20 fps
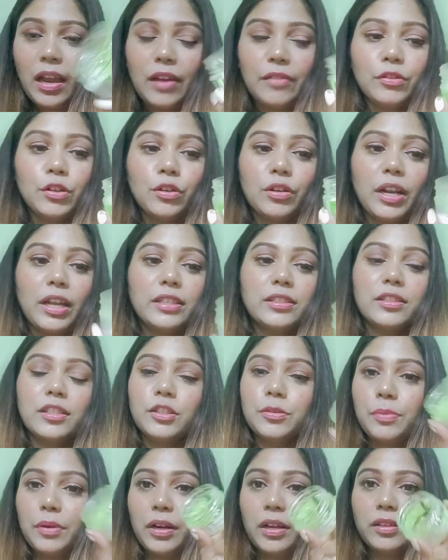utilized
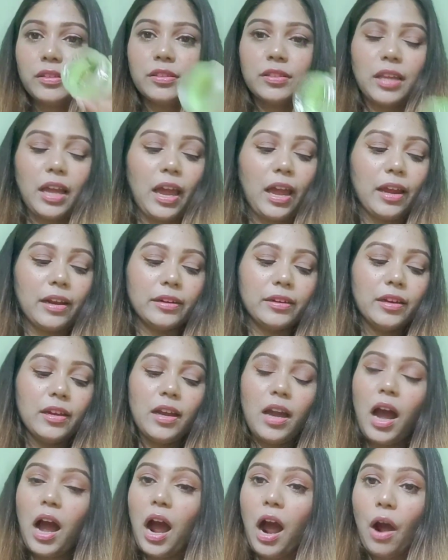these products and
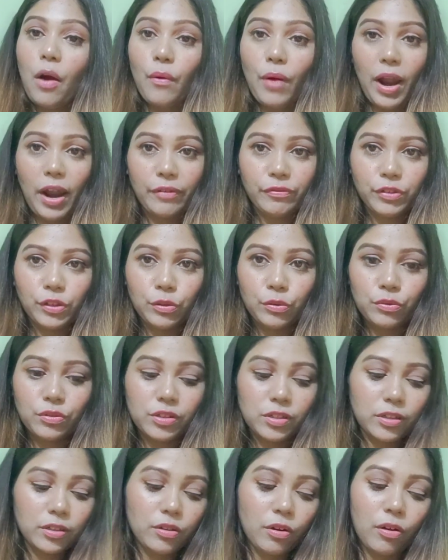how I have
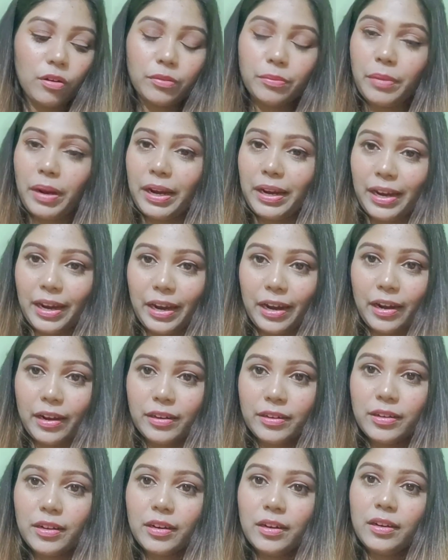used it on my hair
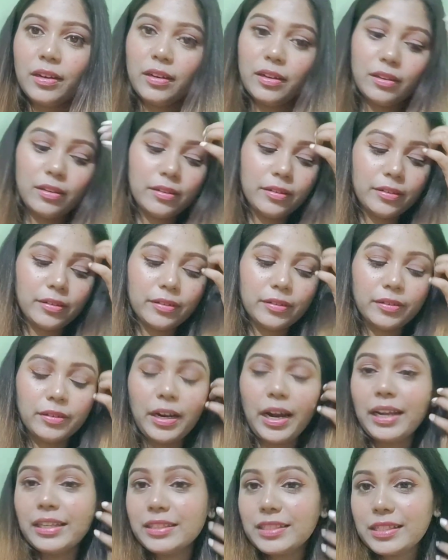
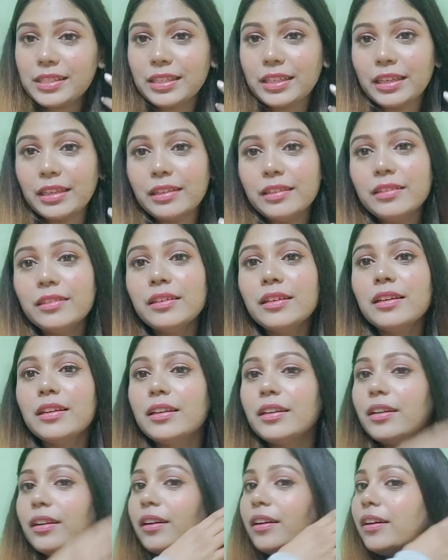and skin.
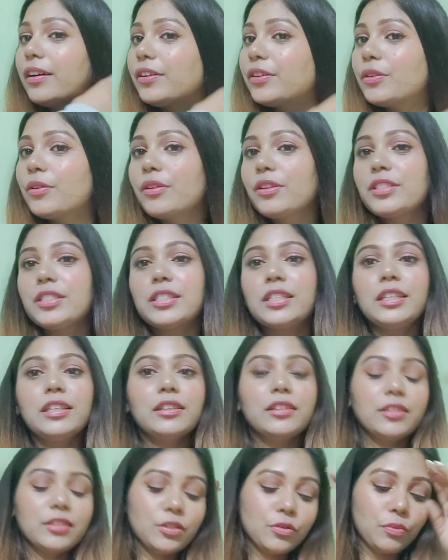You're gonna see in
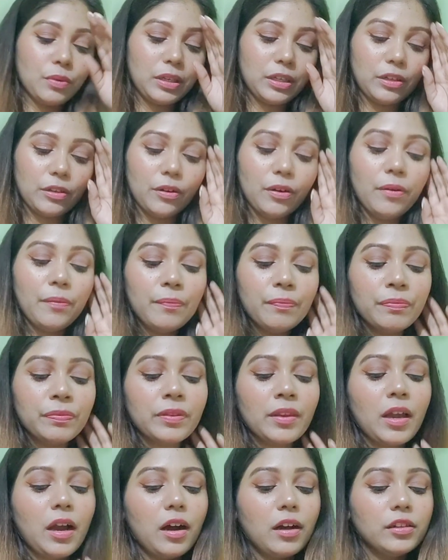this video.
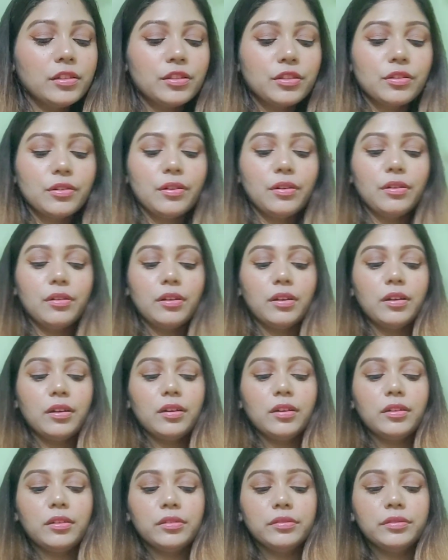Also
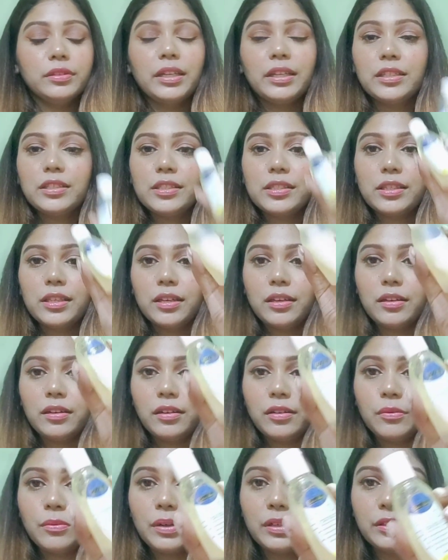there is
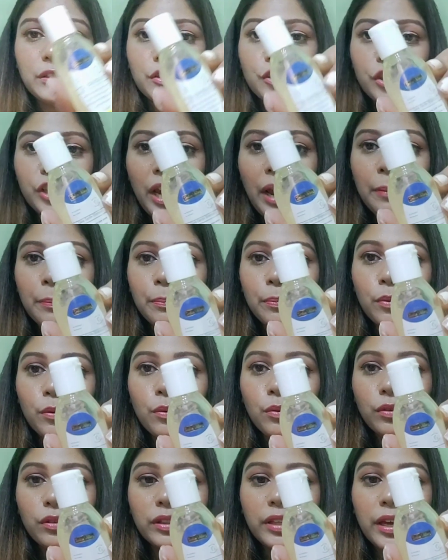one
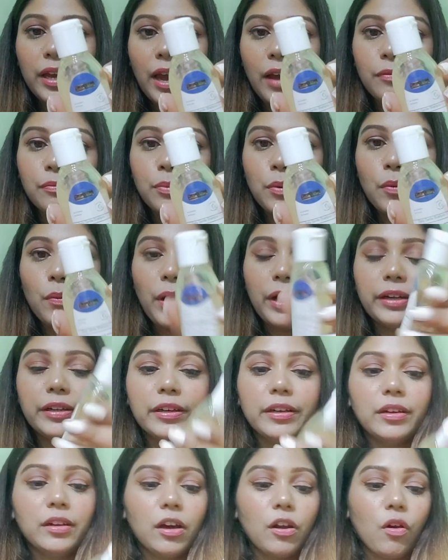shampoo they have
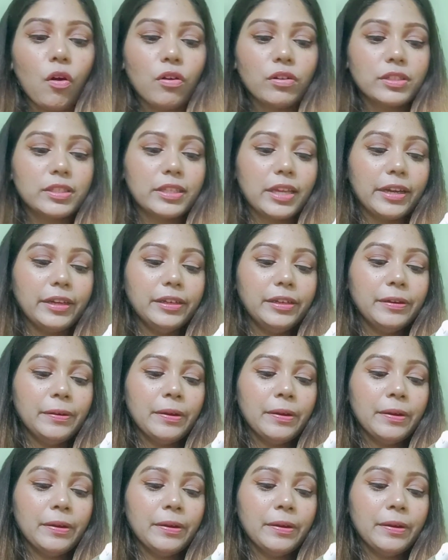provided alongside.